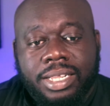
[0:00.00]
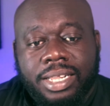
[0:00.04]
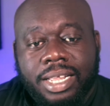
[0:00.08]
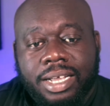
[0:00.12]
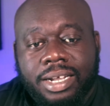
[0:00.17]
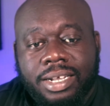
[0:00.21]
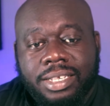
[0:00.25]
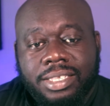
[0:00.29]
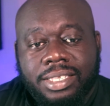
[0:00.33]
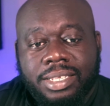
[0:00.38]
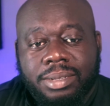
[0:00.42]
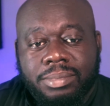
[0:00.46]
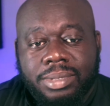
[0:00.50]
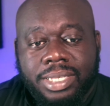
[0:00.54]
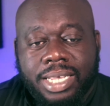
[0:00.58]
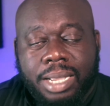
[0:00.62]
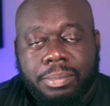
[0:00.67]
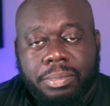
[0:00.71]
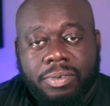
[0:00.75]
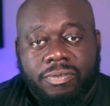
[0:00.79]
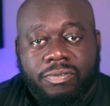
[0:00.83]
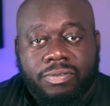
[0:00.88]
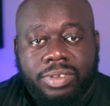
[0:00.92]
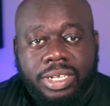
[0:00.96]
There is some
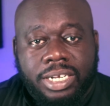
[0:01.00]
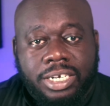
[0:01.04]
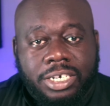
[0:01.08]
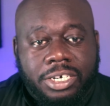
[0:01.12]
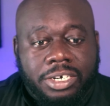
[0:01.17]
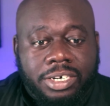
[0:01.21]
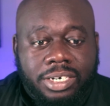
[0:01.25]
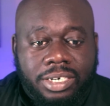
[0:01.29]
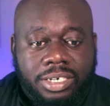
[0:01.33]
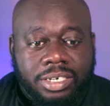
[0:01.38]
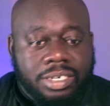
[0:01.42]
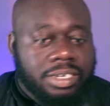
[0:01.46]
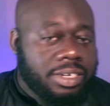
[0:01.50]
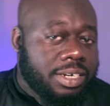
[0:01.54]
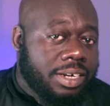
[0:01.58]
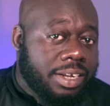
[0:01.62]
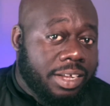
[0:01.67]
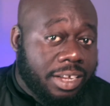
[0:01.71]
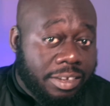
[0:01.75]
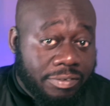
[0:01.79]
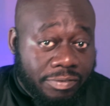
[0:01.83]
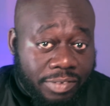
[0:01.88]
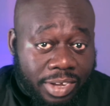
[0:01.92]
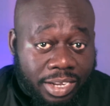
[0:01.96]
type of flangerish
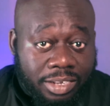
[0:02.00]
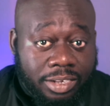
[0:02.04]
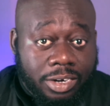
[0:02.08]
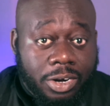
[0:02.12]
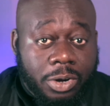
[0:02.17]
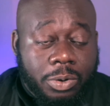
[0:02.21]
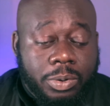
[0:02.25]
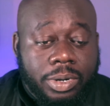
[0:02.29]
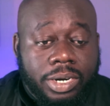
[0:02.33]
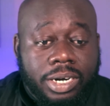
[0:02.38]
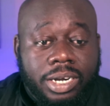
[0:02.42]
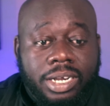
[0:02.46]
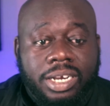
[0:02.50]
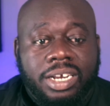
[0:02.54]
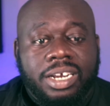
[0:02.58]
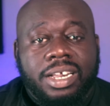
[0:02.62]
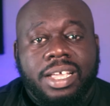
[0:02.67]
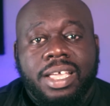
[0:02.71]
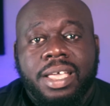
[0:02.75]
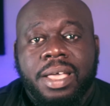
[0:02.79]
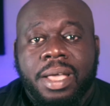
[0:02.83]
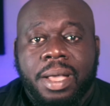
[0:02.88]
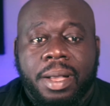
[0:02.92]
effect going on,